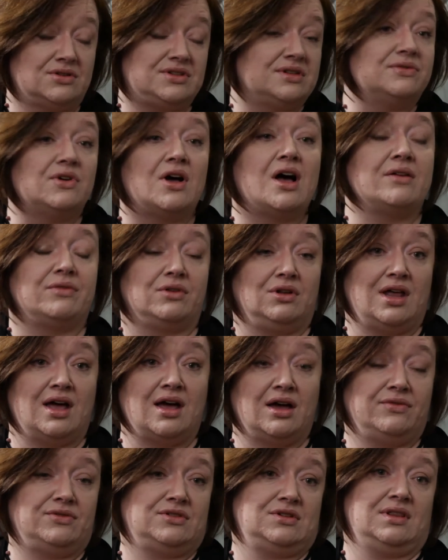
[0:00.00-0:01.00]
survival
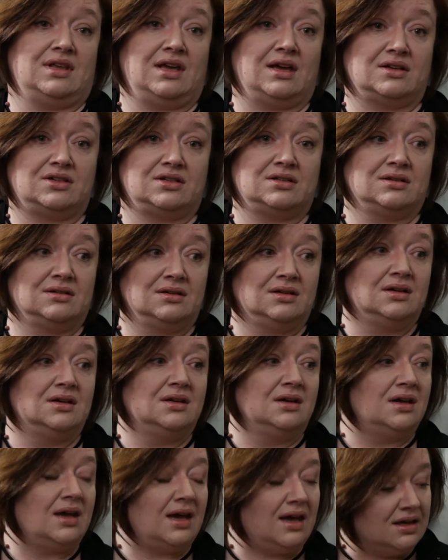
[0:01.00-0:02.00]
after that.
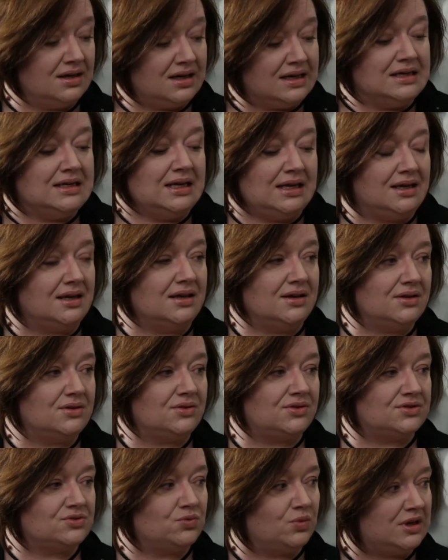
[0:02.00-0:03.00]
And in here
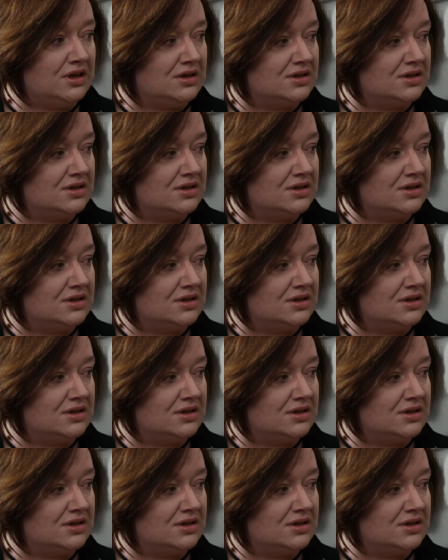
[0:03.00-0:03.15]
we